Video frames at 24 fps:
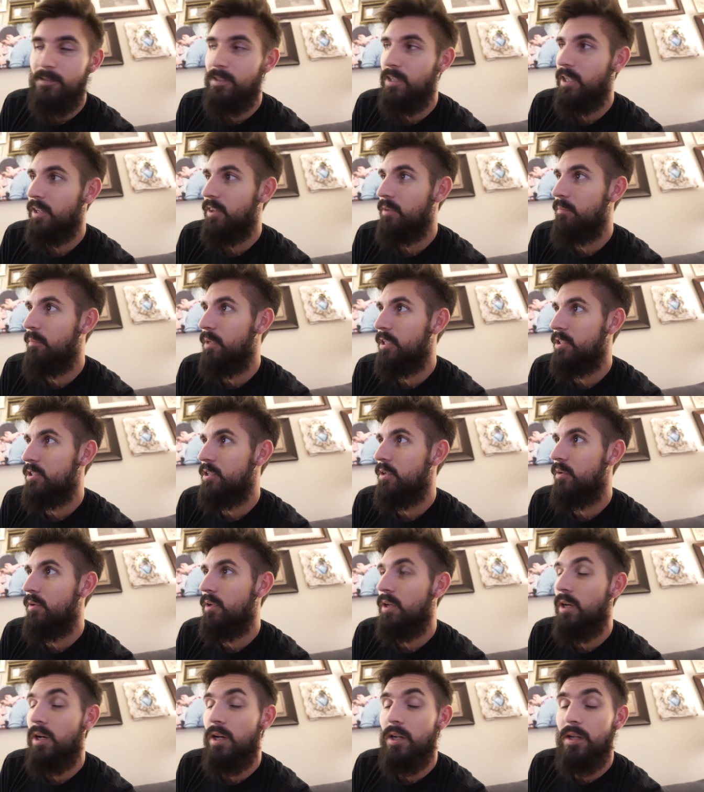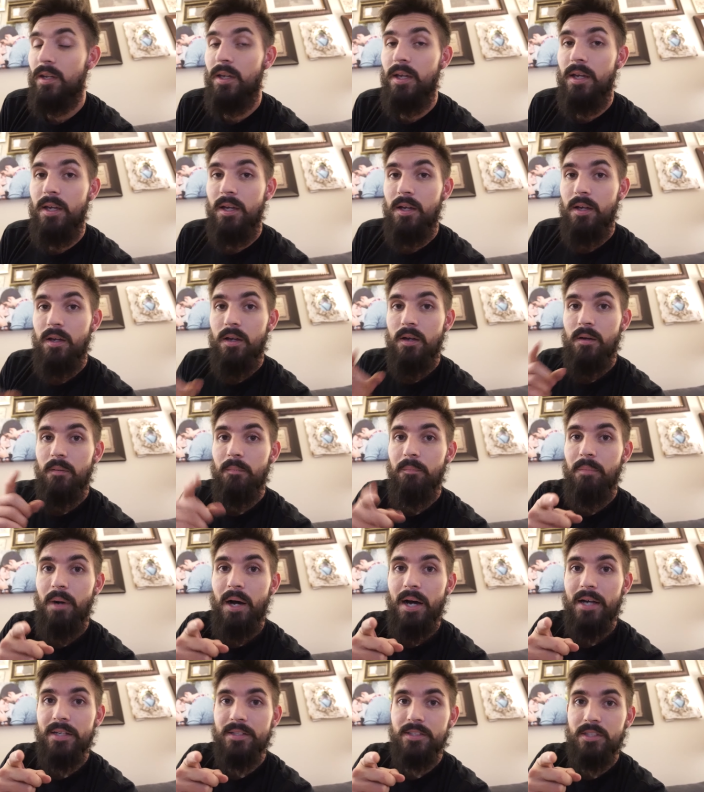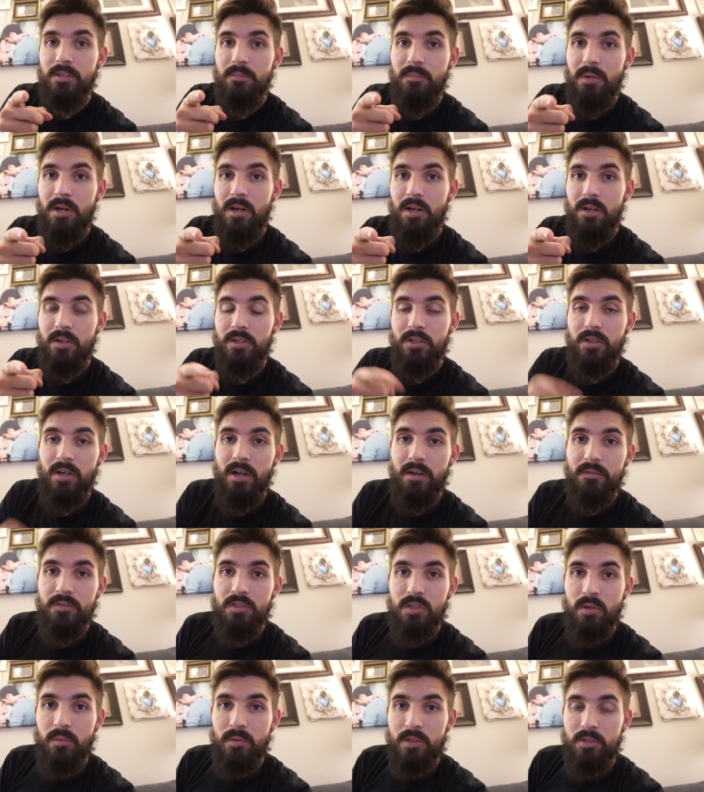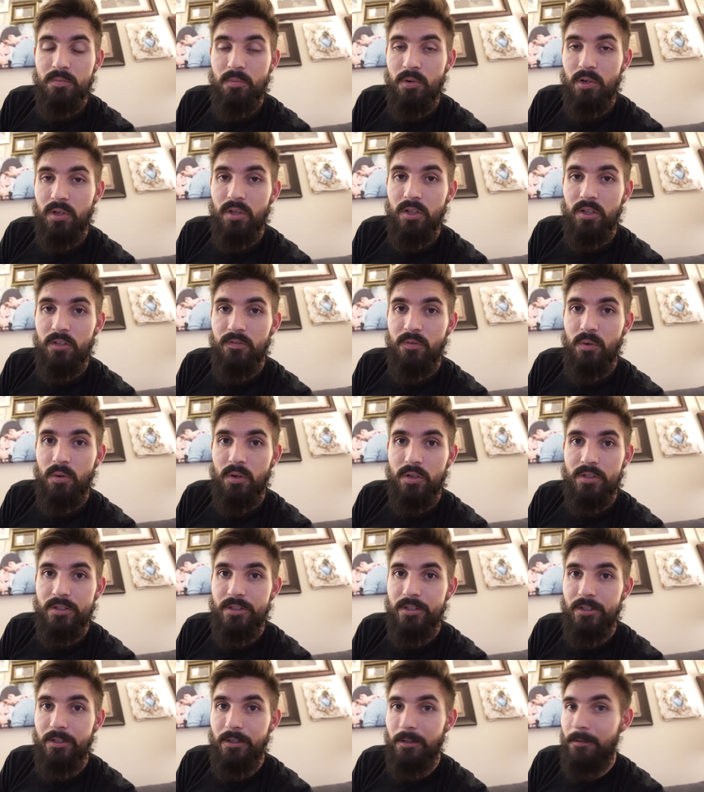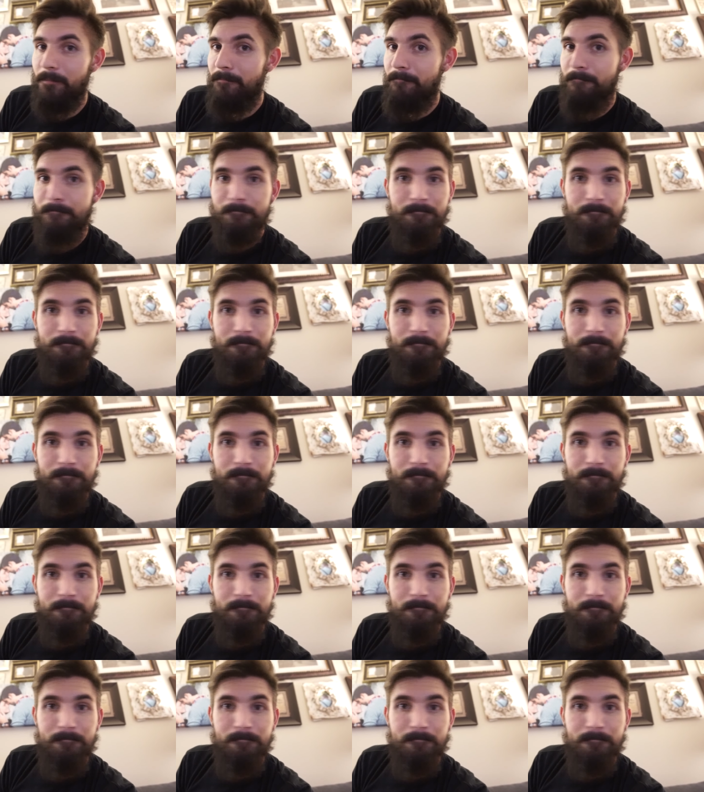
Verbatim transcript: Nothing much going on. But tomorrow you'll have so much more to look forward to.